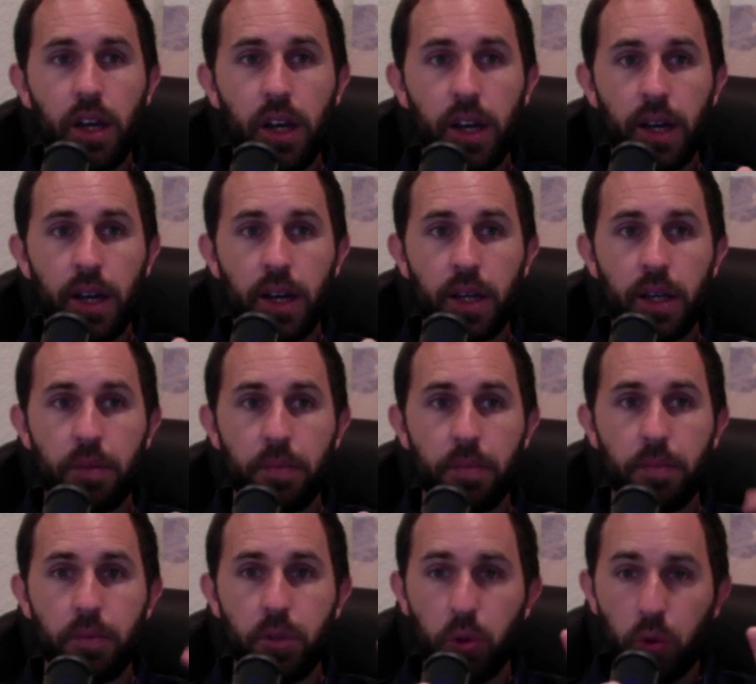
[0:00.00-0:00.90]

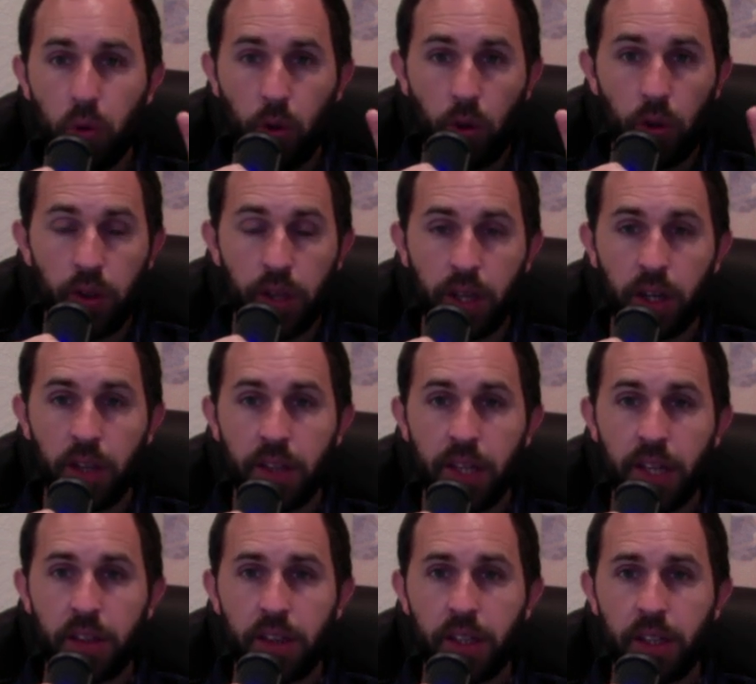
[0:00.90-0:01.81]
You can click on
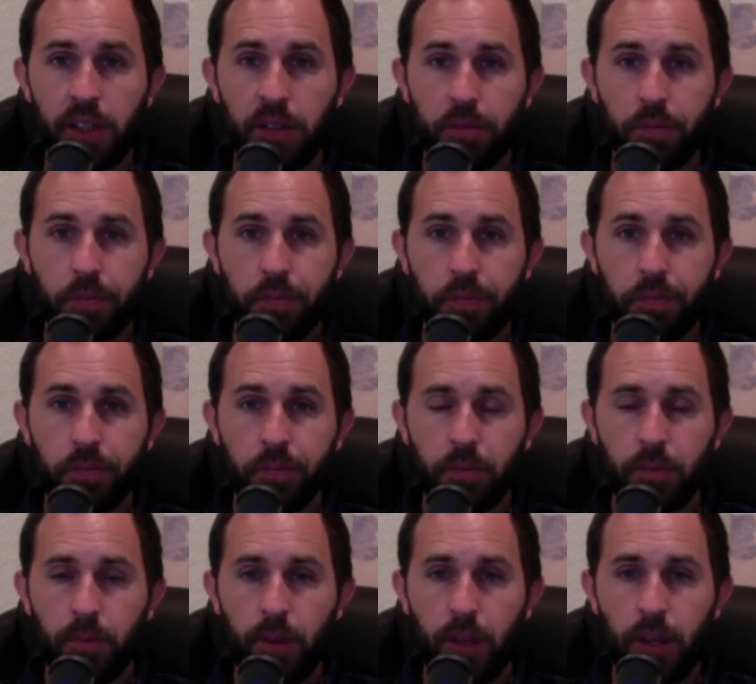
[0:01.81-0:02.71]
that there.
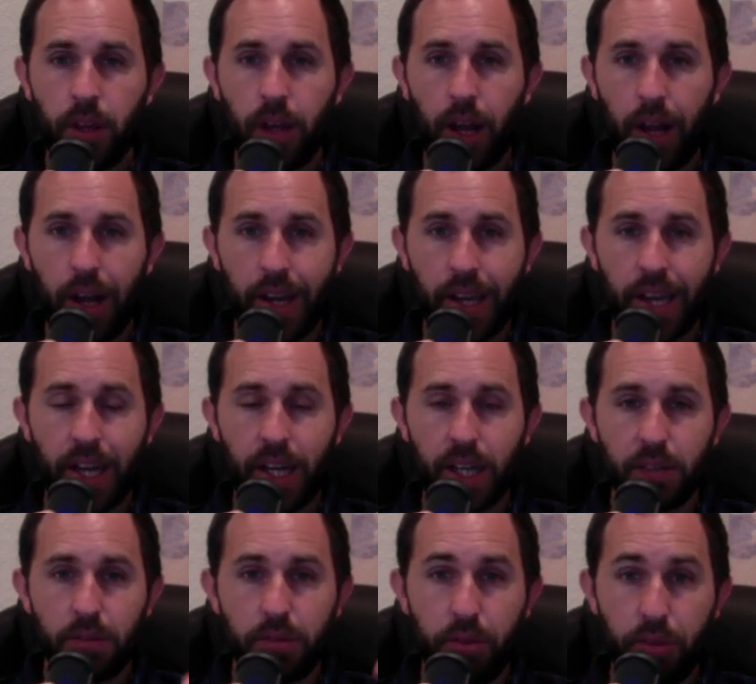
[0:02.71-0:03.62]
I
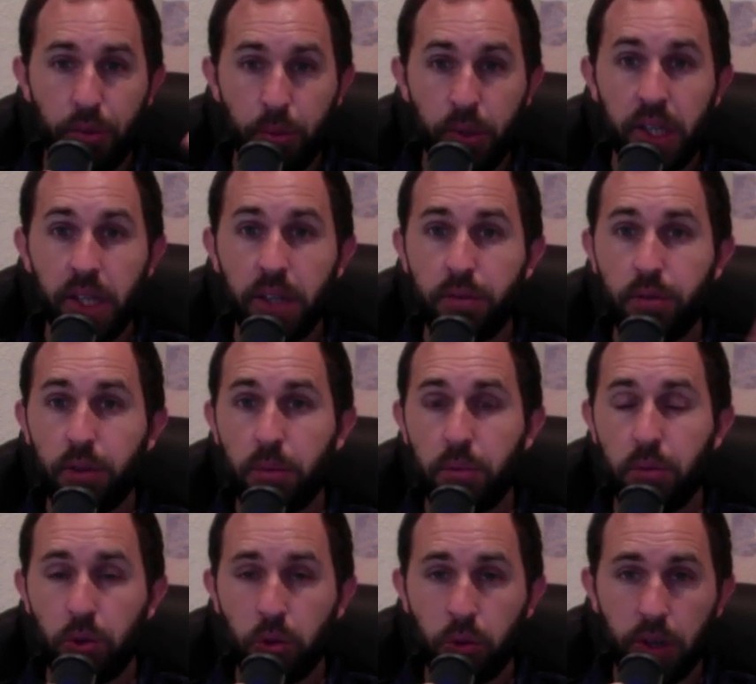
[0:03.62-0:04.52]
have 3
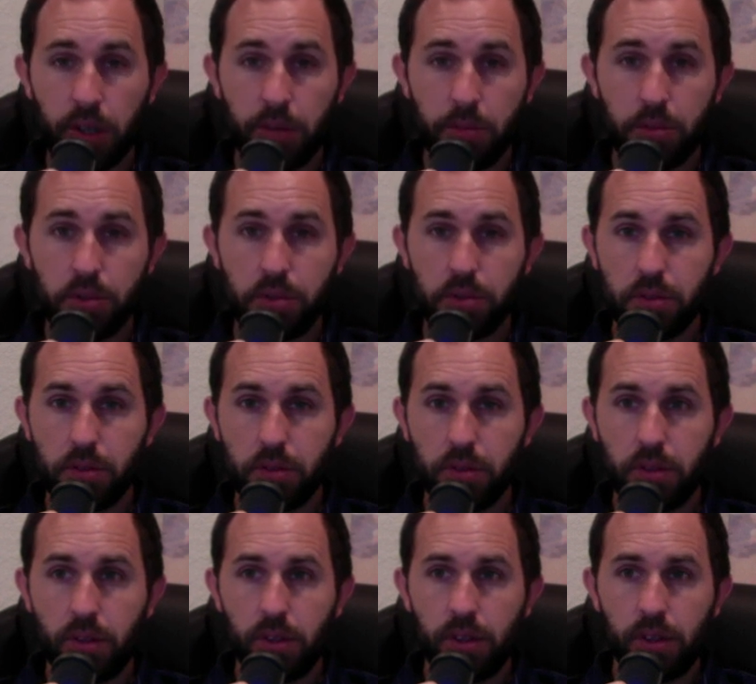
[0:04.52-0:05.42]
different programs,
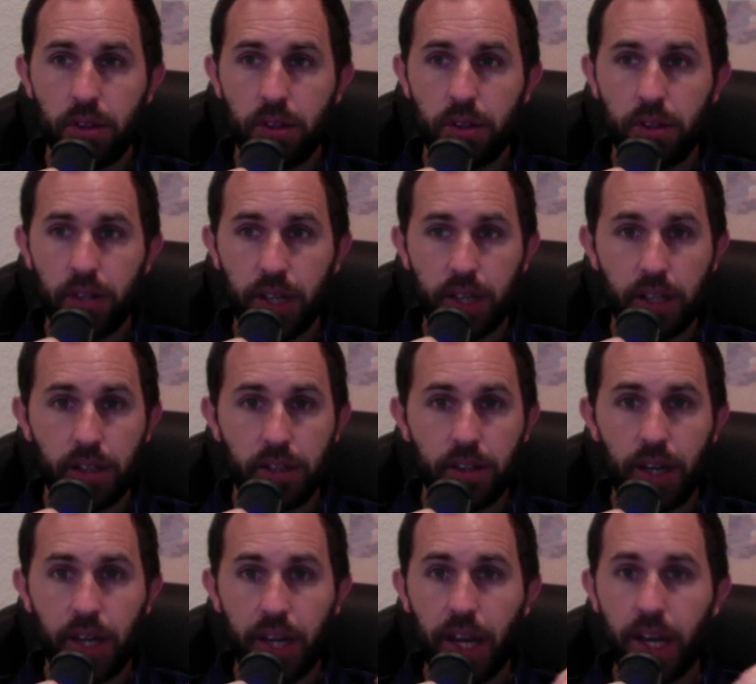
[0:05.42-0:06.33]
right?
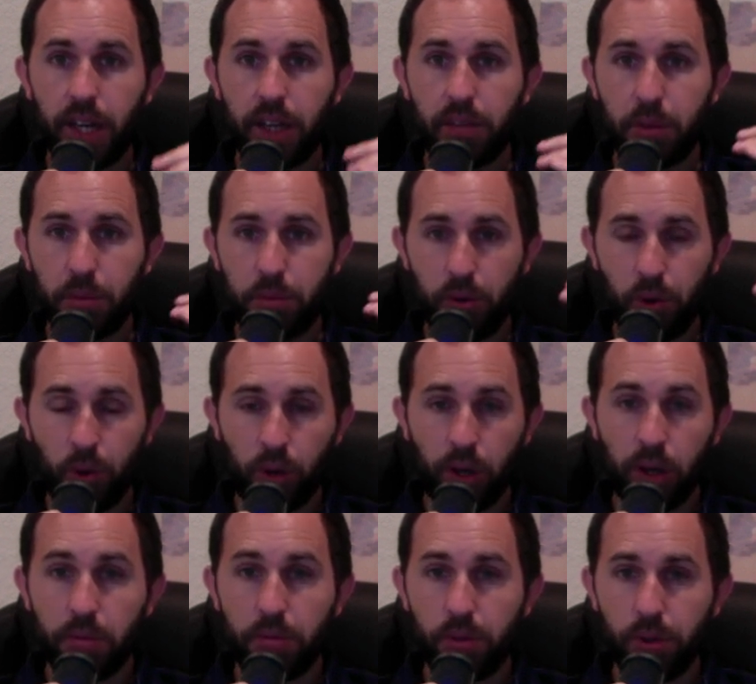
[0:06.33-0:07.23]
I have a
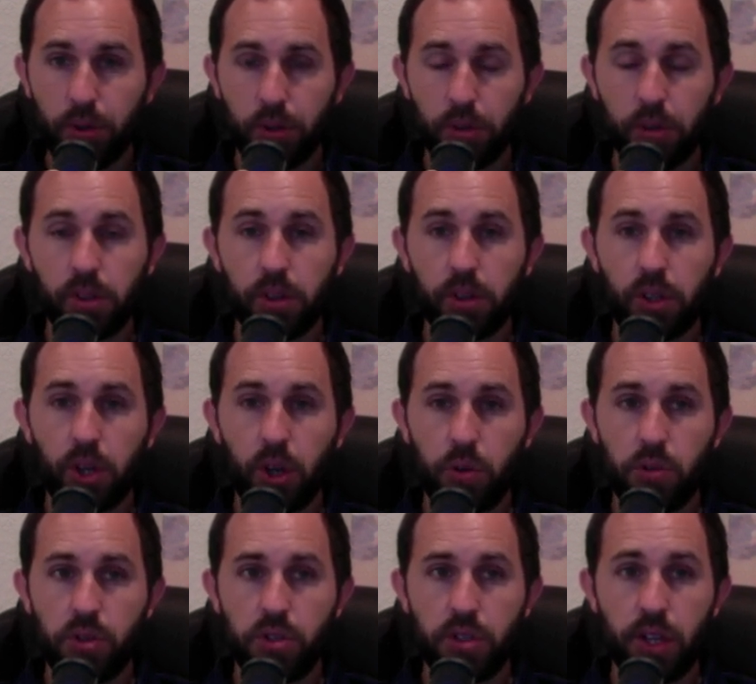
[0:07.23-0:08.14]
program for
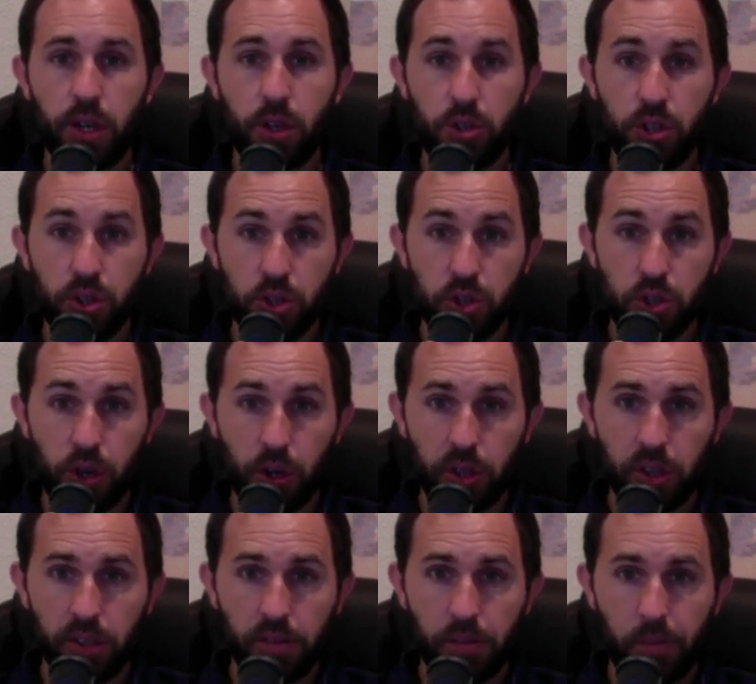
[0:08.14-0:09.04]
coaches that are just
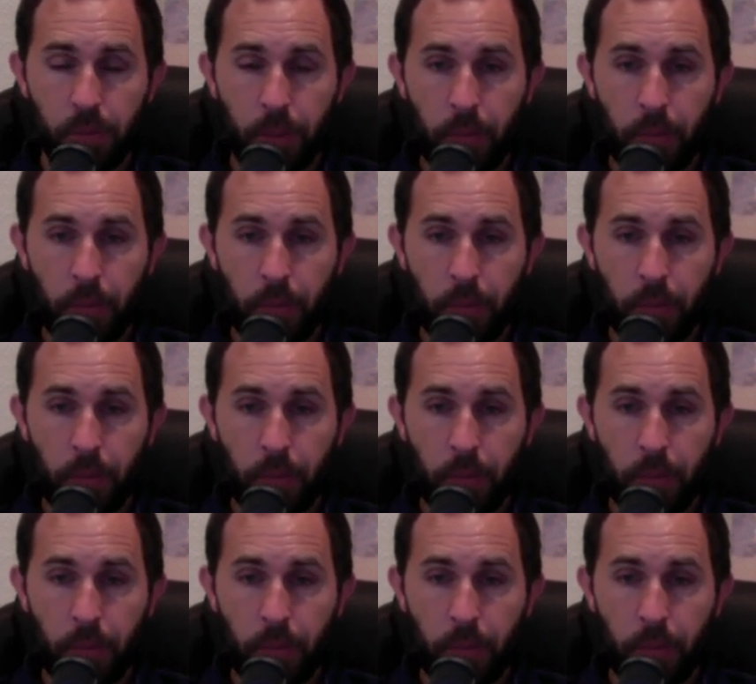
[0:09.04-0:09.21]
starting.